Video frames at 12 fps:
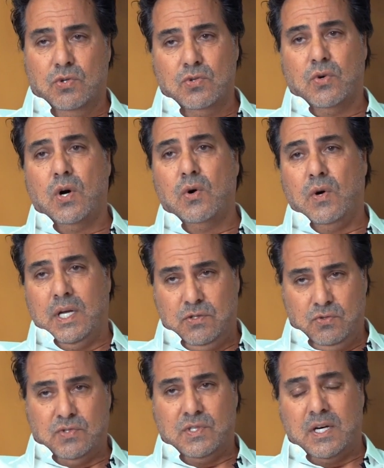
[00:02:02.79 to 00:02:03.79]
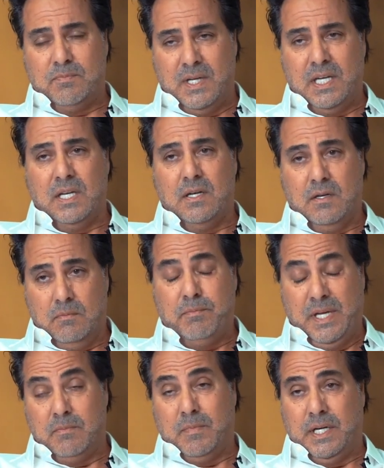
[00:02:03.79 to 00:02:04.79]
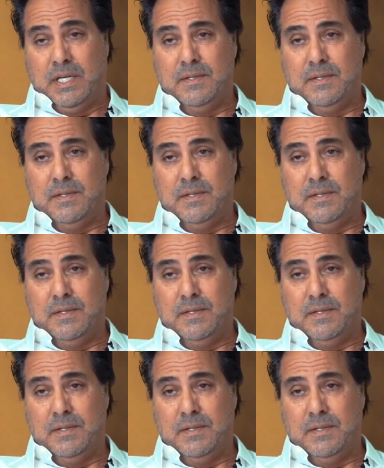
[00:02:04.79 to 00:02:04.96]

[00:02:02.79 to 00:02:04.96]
grow and to start making big money.